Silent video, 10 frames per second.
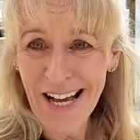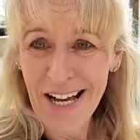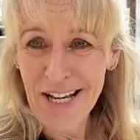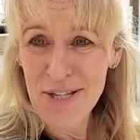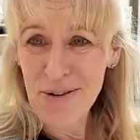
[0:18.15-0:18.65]

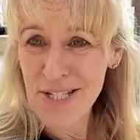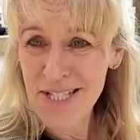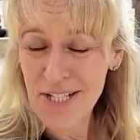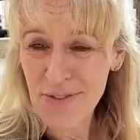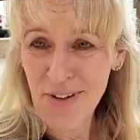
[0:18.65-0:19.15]
So
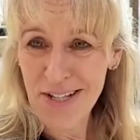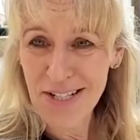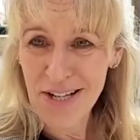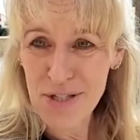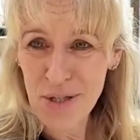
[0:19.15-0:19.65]
just had to find
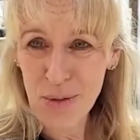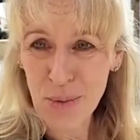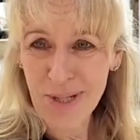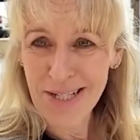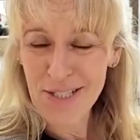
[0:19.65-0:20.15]
a sort of
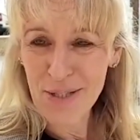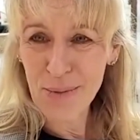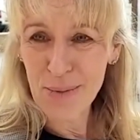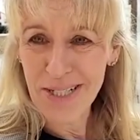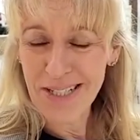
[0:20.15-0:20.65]
quiet
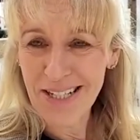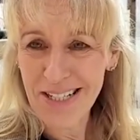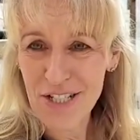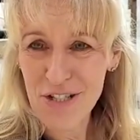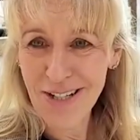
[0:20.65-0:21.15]
corner
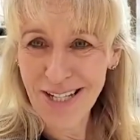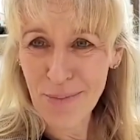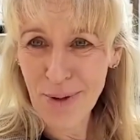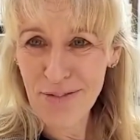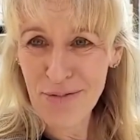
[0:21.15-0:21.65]
to try and get
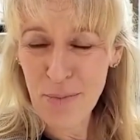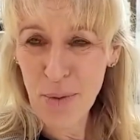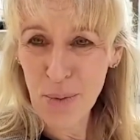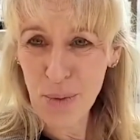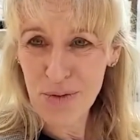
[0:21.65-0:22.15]
away from
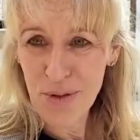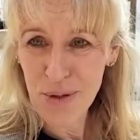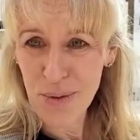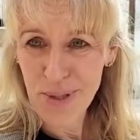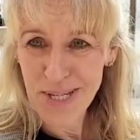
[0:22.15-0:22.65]
all of the
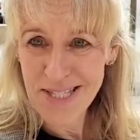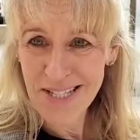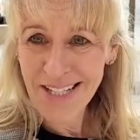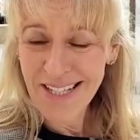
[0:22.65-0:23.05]
noise.